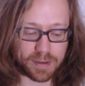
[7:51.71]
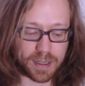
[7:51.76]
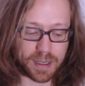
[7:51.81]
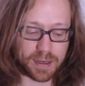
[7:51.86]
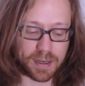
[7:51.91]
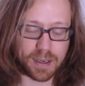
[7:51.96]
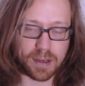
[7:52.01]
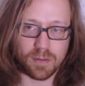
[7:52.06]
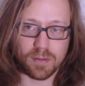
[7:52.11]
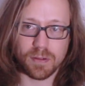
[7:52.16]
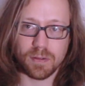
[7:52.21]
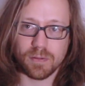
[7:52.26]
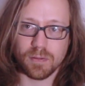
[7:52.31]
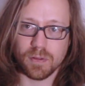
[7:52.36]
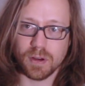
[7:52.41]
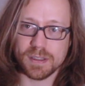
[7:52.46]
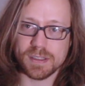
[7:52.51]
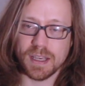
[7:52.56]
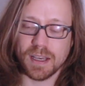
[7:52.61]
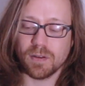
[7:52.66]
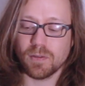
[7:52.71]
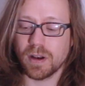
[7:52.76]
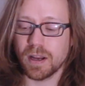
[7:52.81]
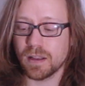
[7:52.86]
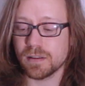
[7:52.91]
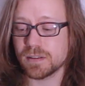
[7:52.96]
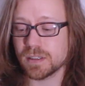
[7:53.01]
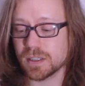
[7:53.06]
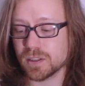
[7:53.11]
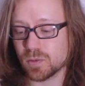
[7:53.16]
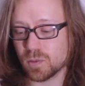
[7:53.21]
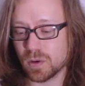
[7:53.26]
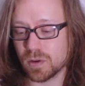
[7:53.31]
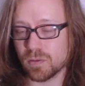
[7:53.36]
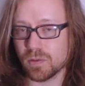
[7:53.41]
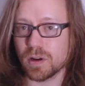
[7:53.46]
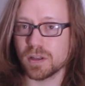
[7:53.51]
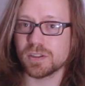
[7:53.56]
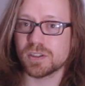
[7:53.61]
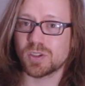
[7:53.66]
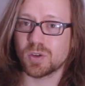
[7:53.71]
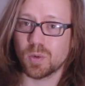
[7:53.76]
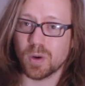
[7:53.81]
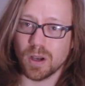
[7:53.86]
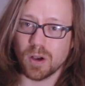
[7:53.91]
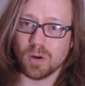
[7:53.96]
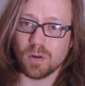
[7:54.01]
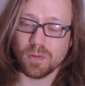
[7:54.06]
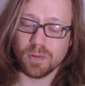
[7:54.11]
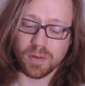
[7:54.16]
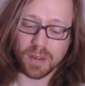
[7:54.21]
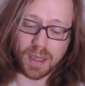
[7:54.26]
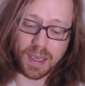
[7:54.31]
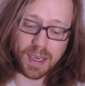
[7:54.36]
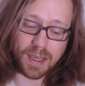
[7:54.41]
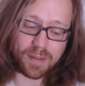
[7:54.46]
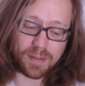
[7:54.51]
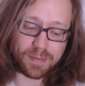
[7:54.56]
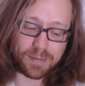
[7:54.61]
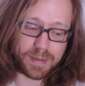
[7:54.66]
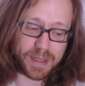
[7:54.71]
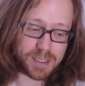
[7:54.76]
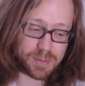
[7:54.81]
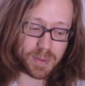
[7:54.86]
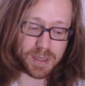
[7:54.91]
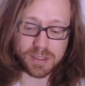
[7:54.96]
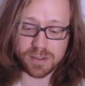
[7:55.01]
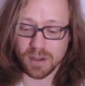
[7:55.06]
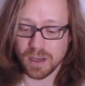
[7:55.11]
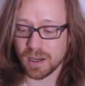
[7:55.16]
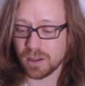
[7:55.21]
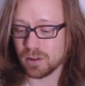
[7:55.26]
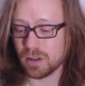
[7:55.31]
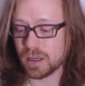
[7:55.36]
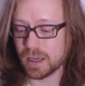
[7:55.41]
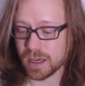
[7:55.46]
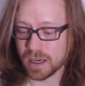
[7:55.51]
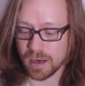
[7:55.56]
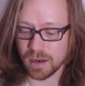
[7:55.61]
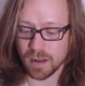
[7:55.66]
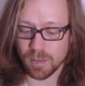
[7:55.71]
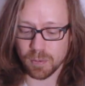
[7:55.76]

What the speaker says: The takedown runs 8 rounds. This one runs 12, and that's basically how I look at it.